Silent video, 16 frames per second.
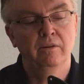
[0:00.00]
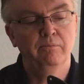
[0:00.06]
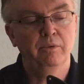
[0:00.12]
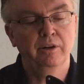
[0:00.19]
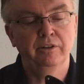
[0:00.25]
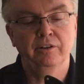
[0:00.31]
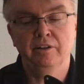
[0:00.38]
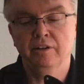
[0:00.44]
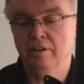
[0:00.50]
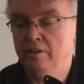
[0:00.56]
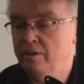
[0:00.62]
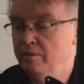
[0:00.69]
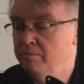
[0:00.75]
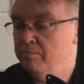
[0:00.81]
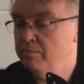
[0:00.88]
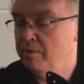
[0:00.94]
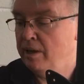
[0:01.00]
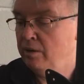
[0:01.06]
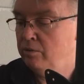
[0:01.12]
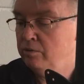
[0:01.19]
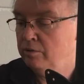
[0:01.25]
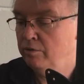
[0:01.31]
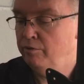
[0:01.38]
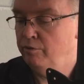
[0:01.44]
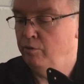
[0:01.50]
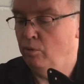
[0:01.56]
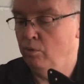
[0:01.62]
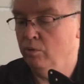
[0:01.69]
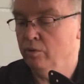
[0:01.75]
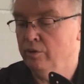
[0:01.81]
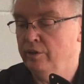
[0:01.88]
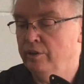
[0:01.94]
But the mount
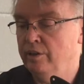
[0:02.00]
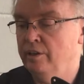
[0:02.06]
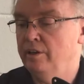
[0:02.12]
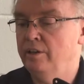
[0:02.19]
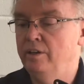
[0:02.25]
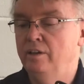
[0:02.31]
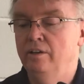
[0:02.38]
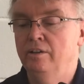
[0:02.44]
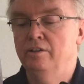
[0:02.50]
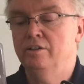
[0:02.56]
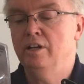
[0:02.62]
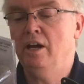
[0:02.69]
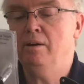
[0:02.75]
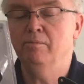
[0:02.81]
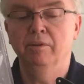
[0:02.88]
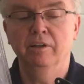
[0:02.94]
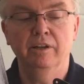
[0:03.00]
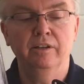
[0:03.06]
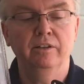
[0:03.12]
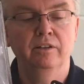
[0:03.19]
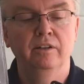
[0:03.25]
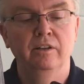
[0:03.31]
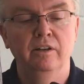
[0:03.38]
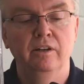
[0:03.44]
for the tablet